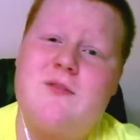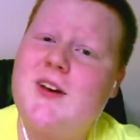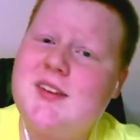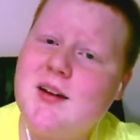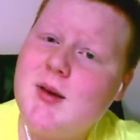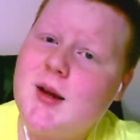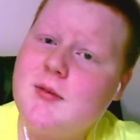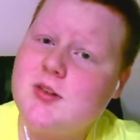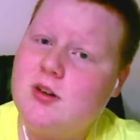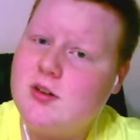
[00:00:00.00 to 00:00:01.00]
FaceTime
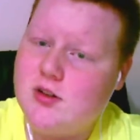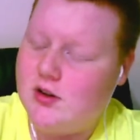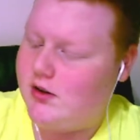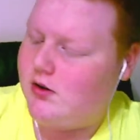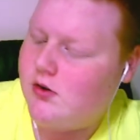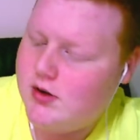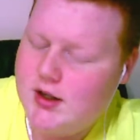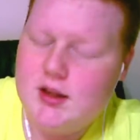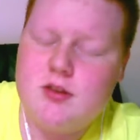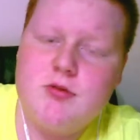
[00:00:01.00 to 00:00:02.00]
cameras are good on
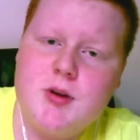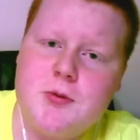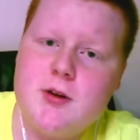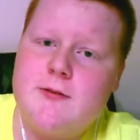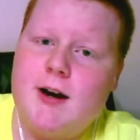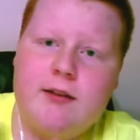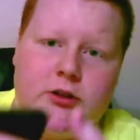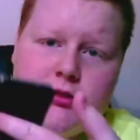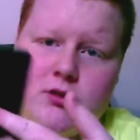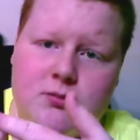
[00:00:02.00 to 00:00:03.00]
a
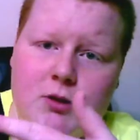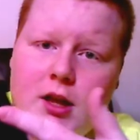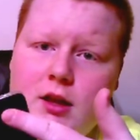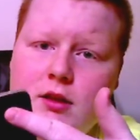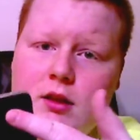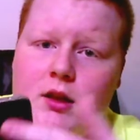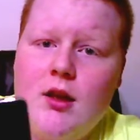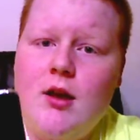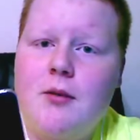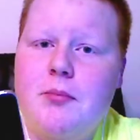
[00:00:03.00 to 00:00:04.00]
3.5-inch display,
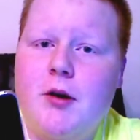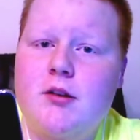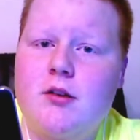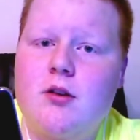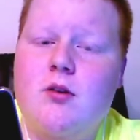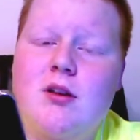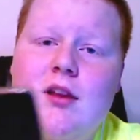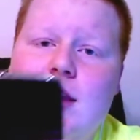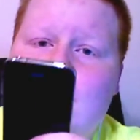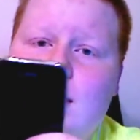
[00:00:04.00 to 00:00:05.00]
but on
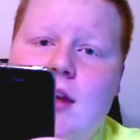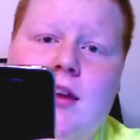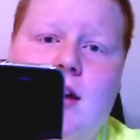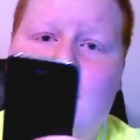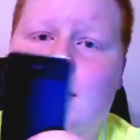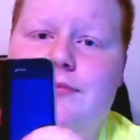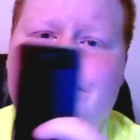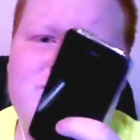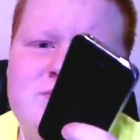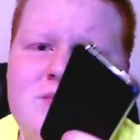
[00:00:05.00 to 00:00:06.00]
like a
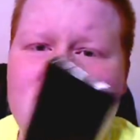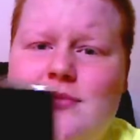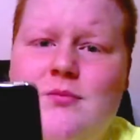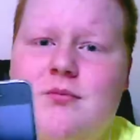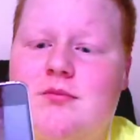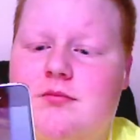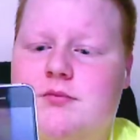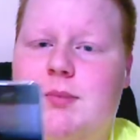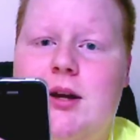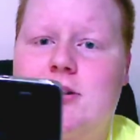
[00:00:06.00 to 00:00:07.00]

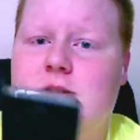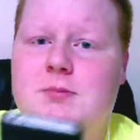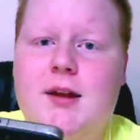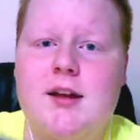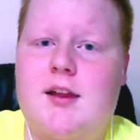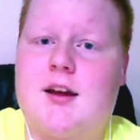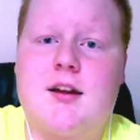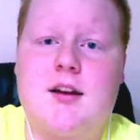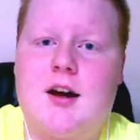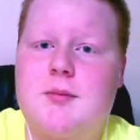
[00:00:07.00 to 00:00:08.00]
bigger display, like
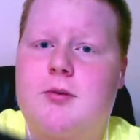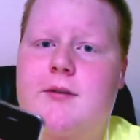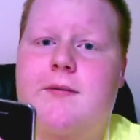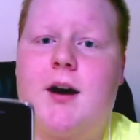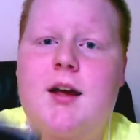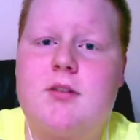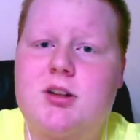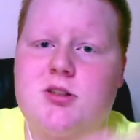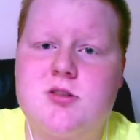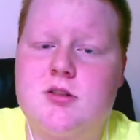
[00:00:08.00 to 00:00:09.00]
a
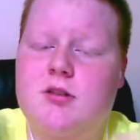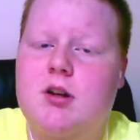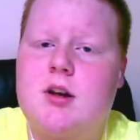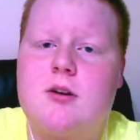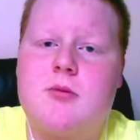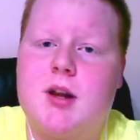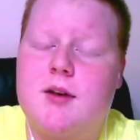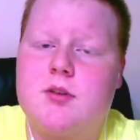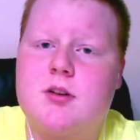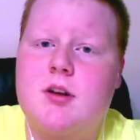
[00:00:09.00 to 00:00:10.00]
9.5-inch or
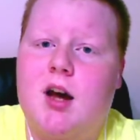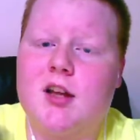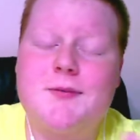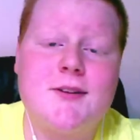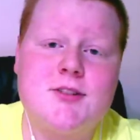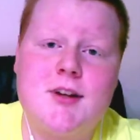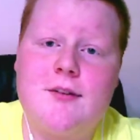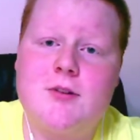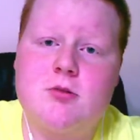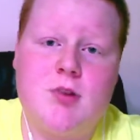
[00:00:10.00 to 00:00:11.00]
whatever, especially
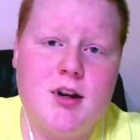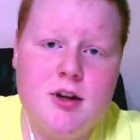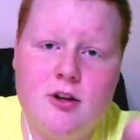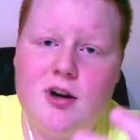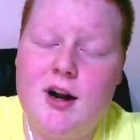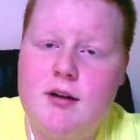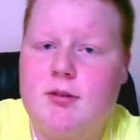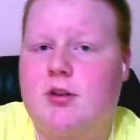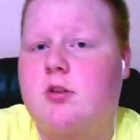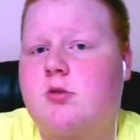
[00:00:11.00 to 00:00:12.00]
if it's Retina or a higher
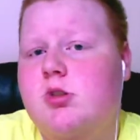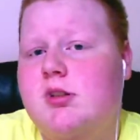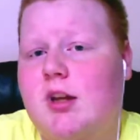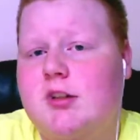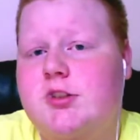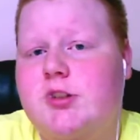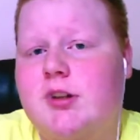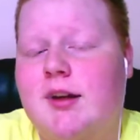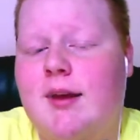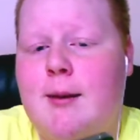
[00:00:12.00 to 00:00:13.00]
resolution next year,